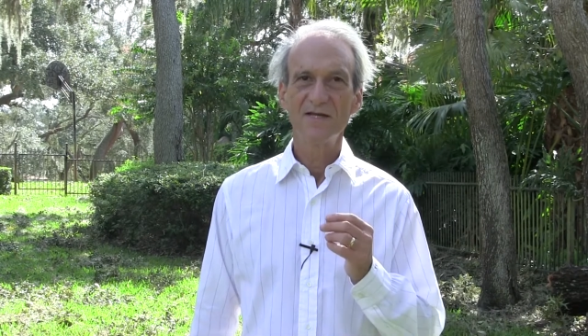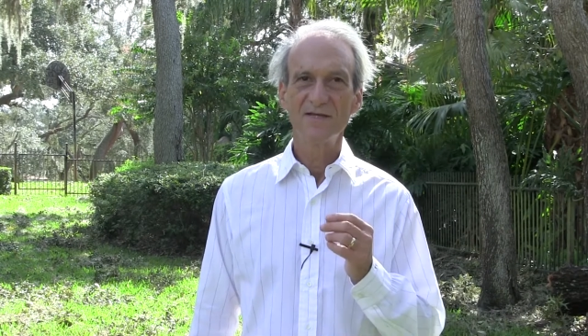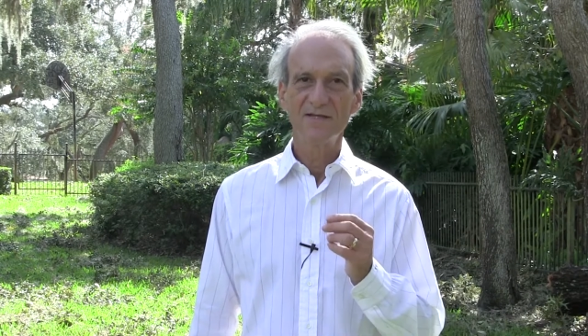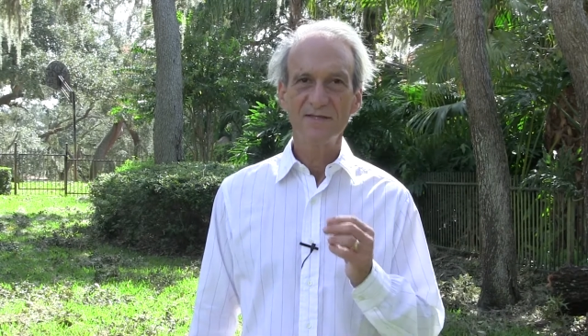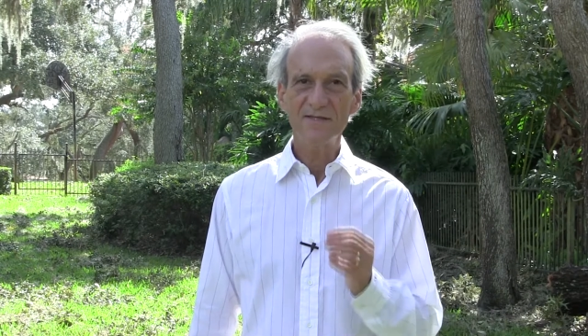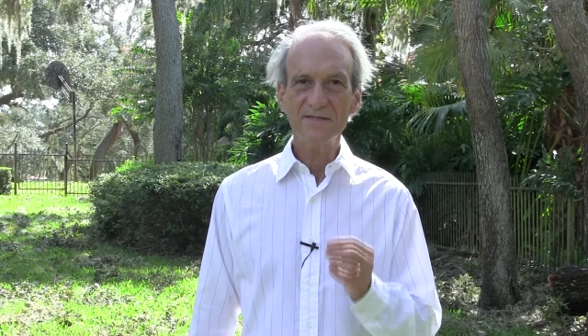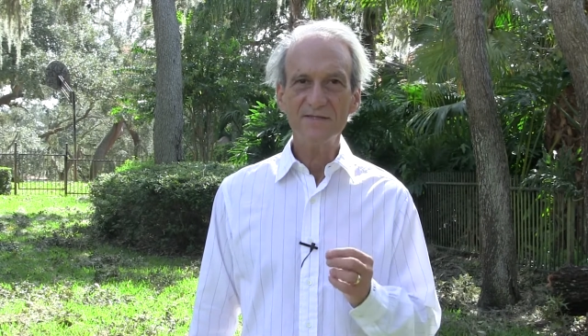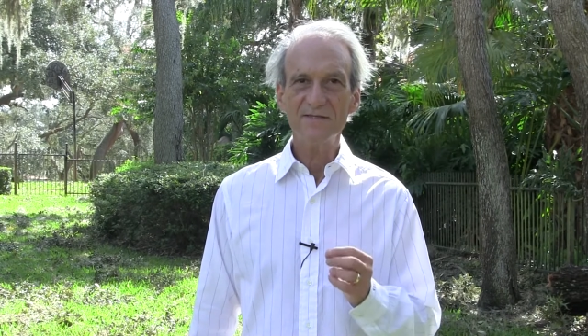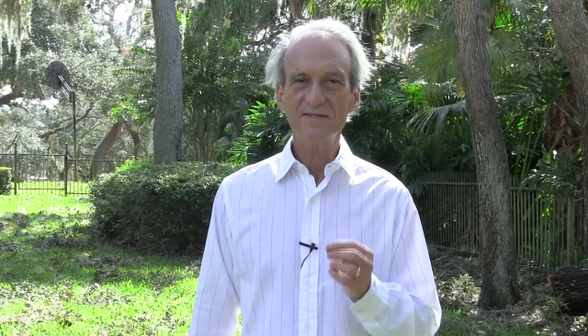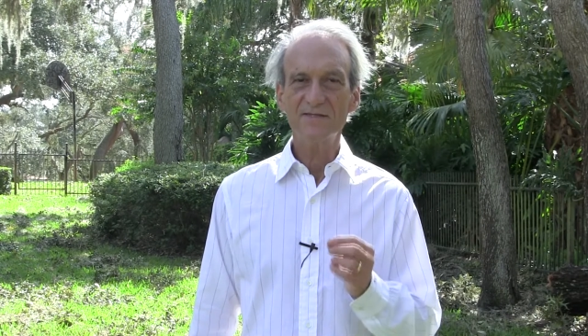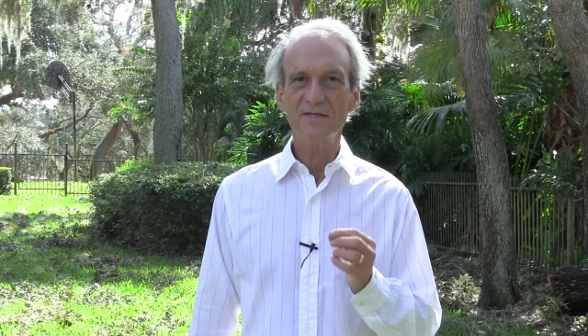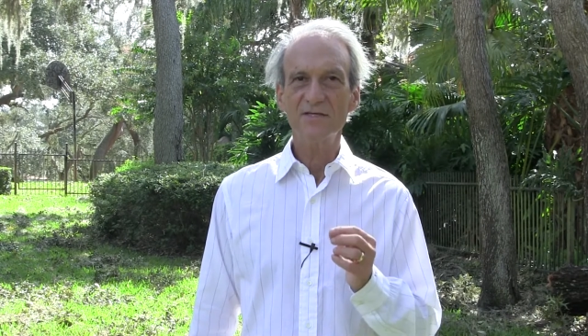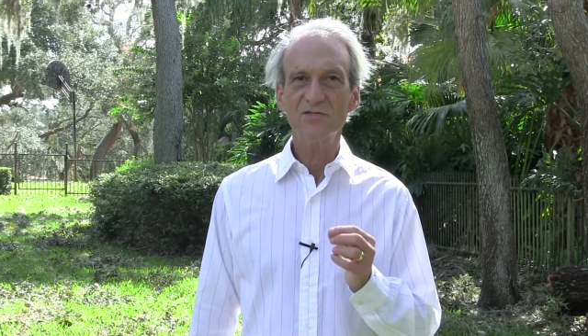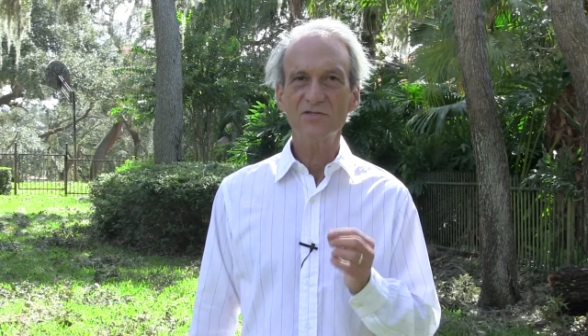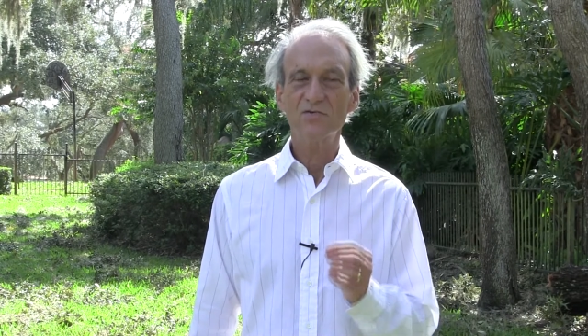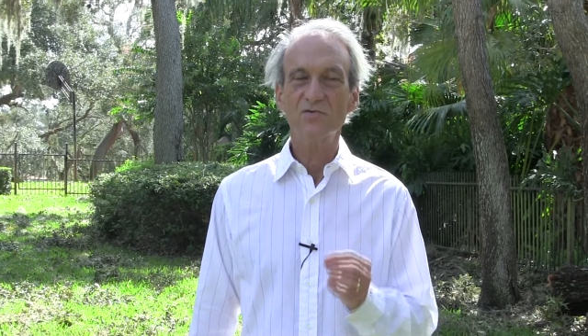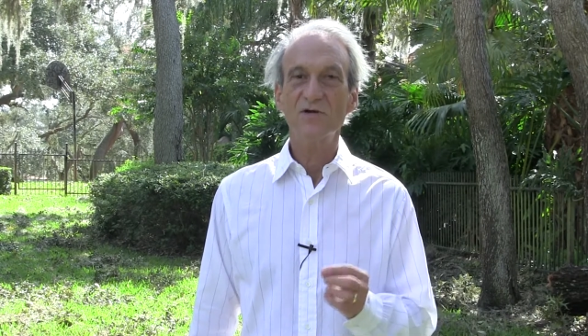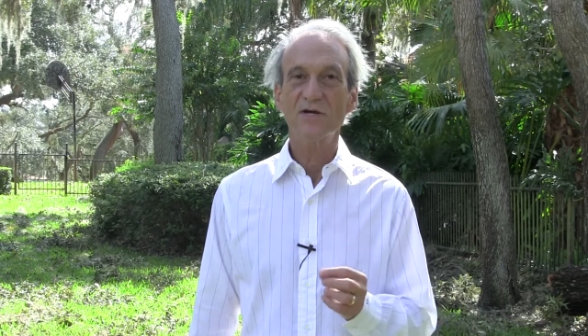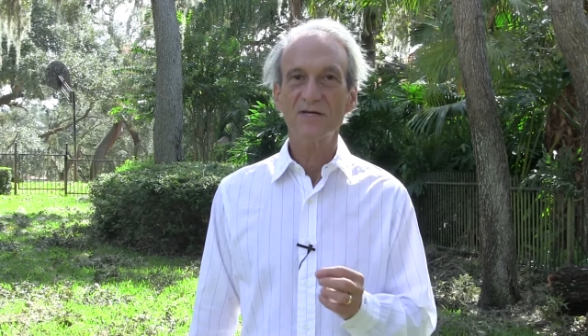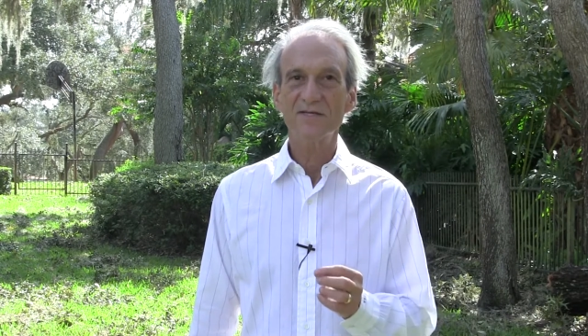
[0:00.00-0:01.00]
This is a
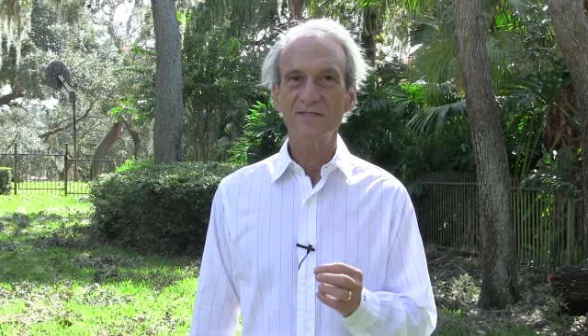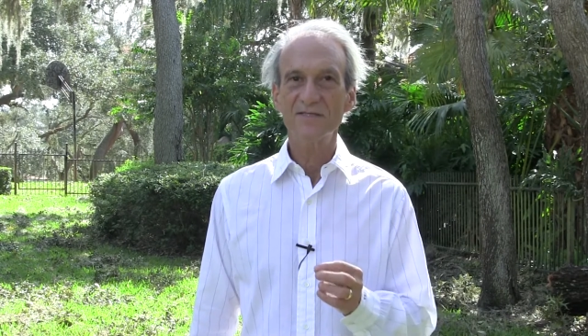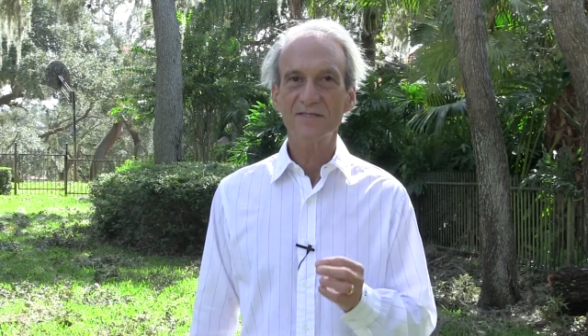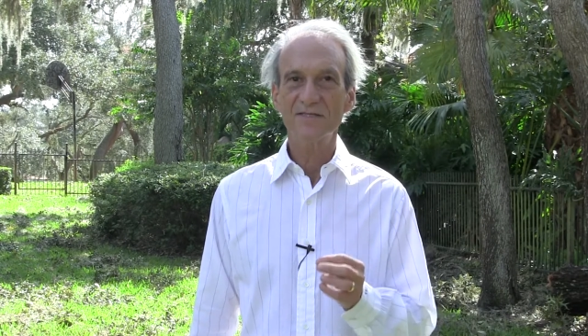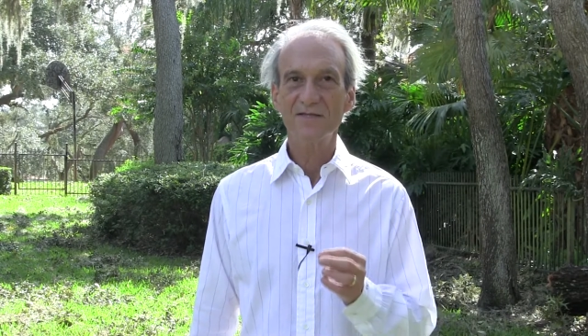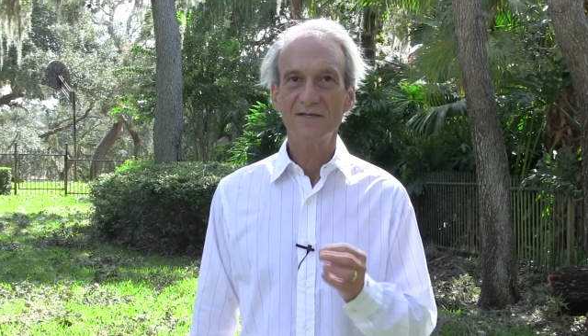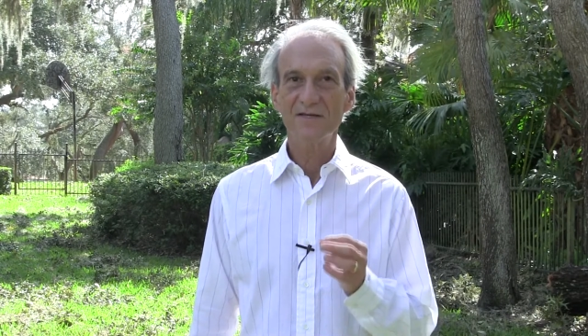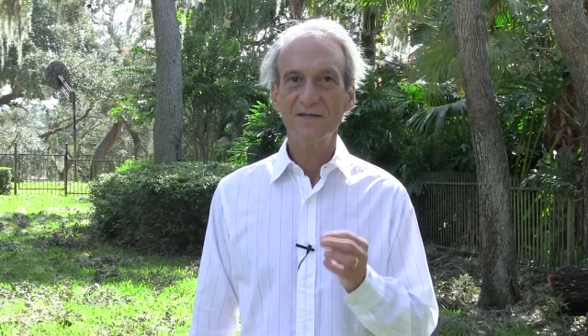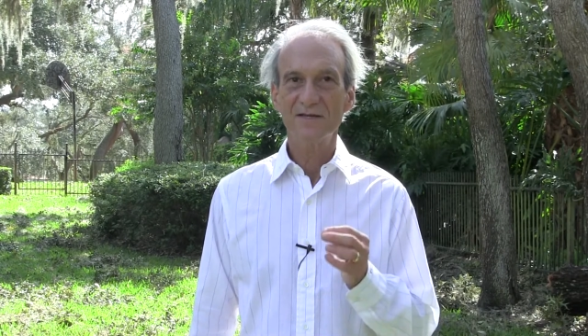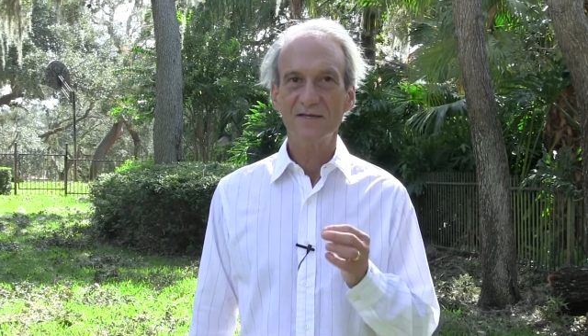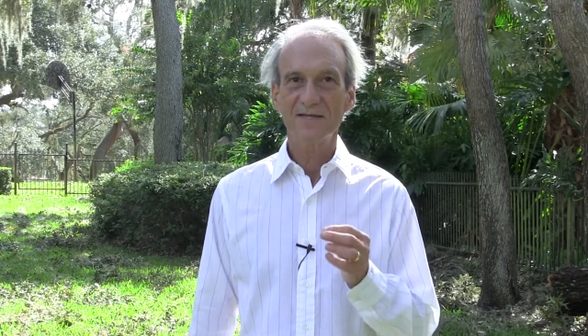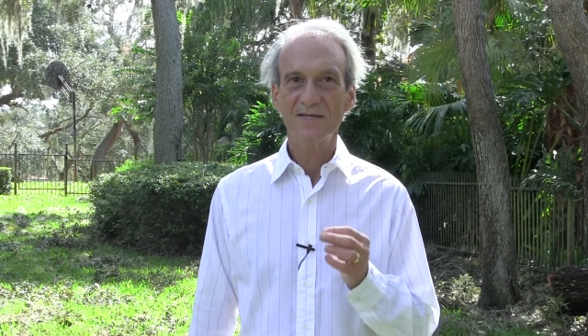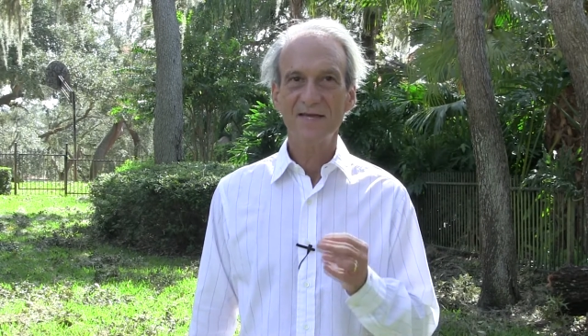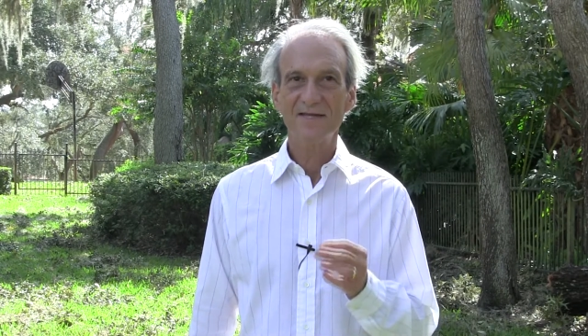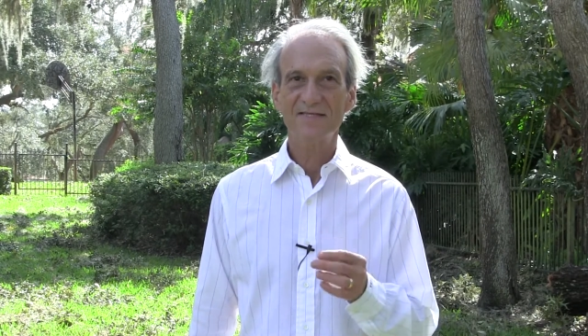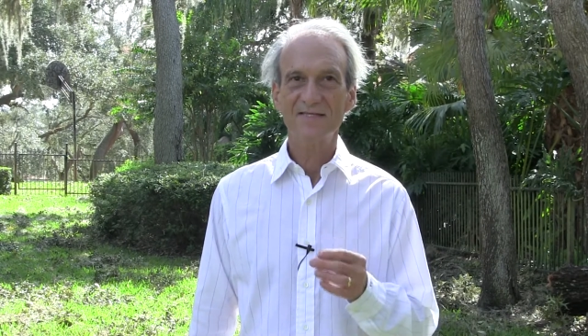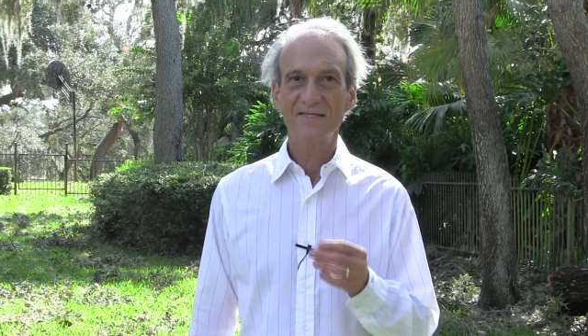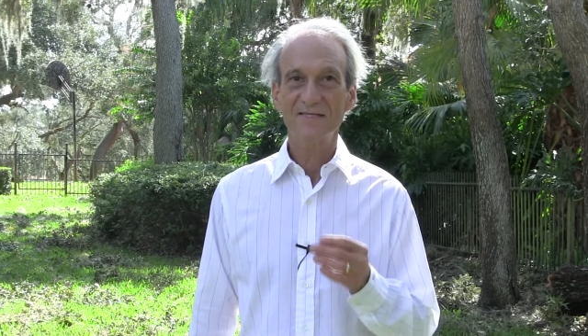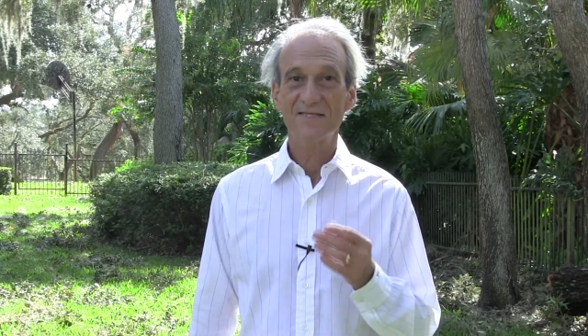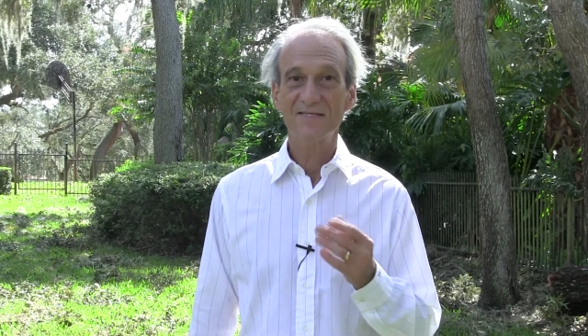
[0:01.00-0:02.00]
trust that
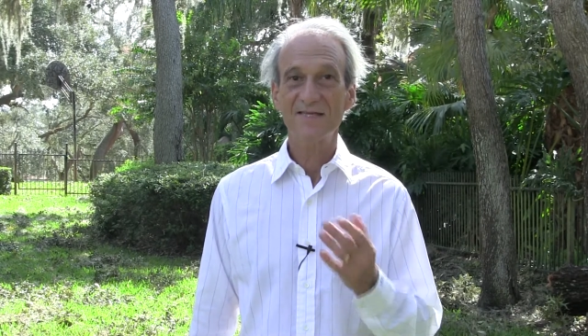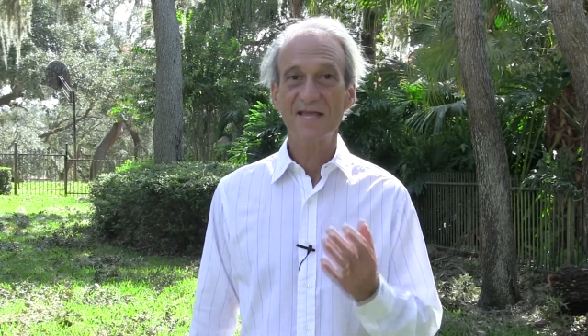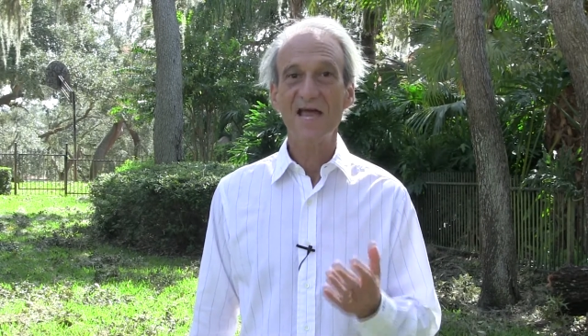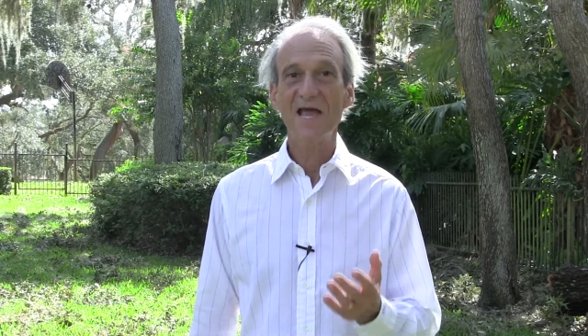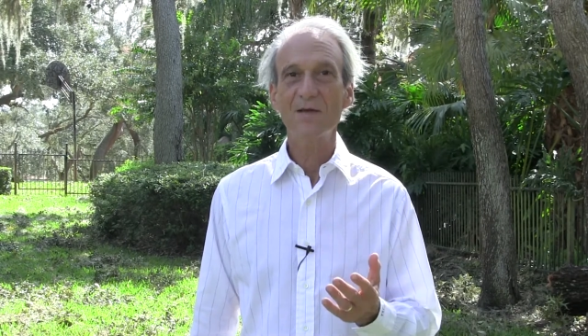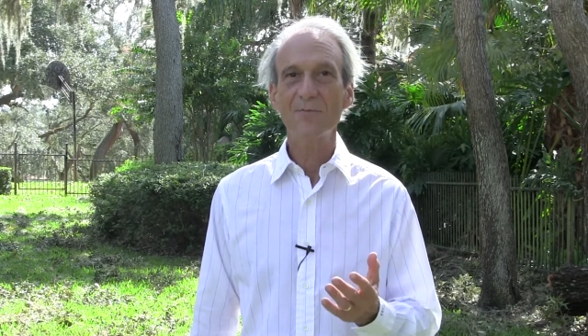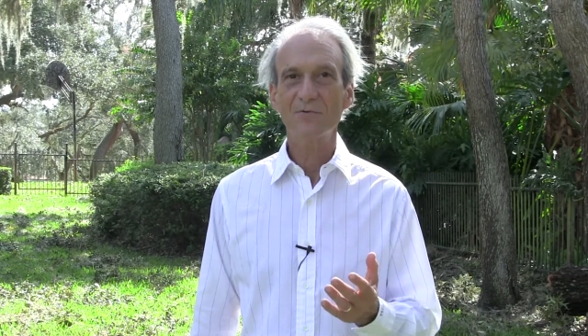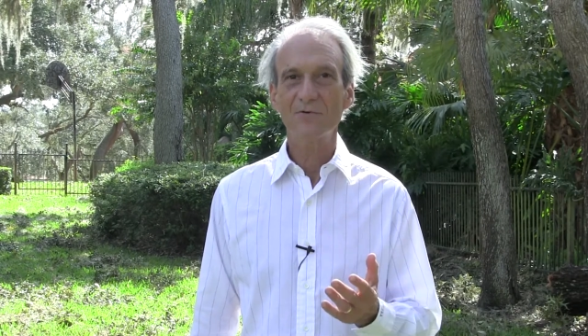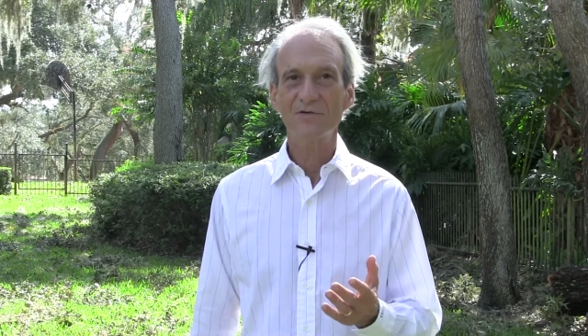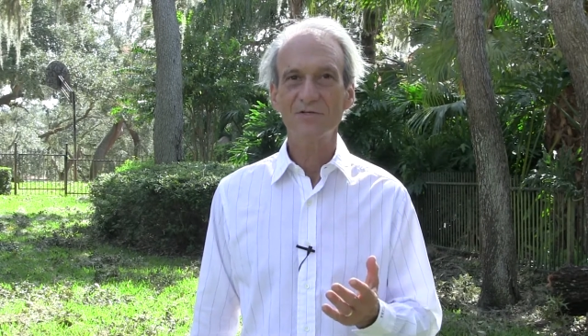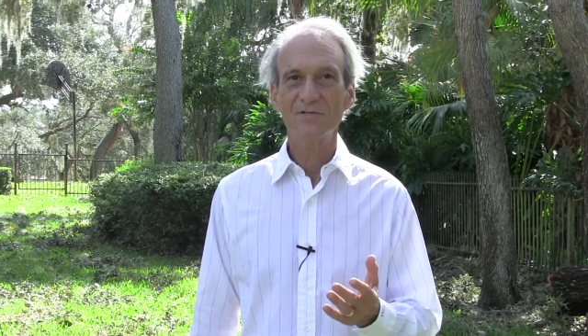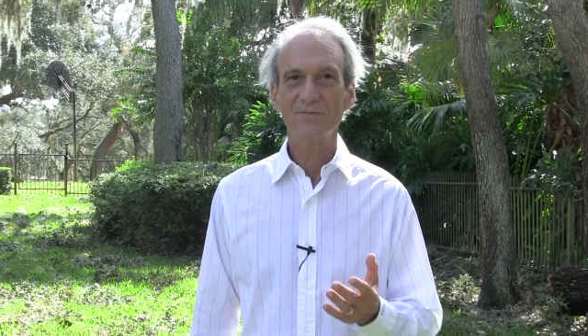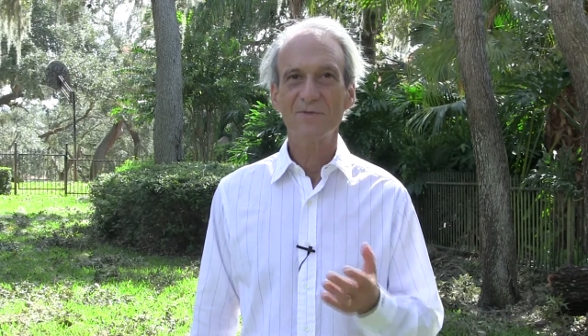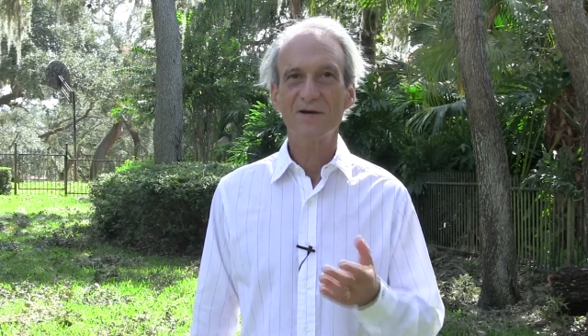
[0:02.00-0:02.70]
is established